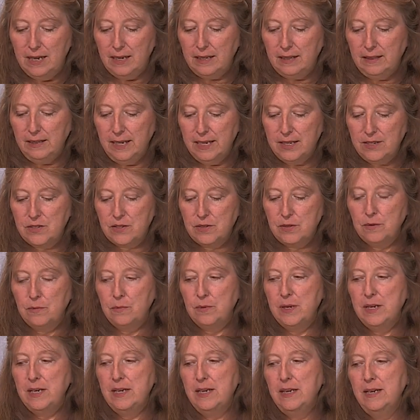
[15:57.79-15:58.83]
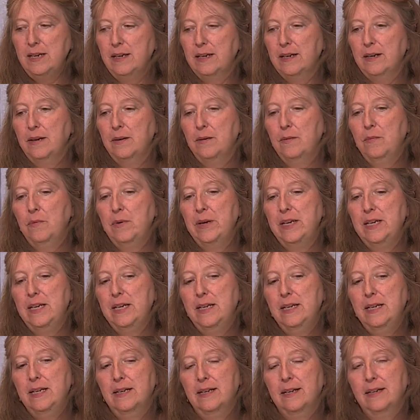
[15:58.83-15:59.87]
Class 3,
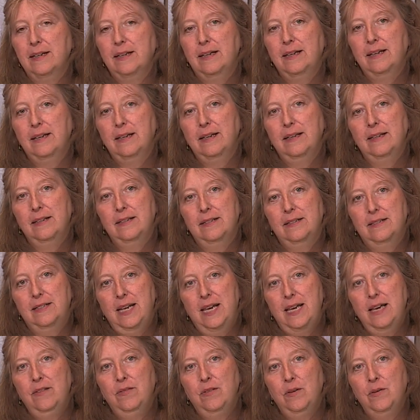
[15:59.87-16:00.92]
we take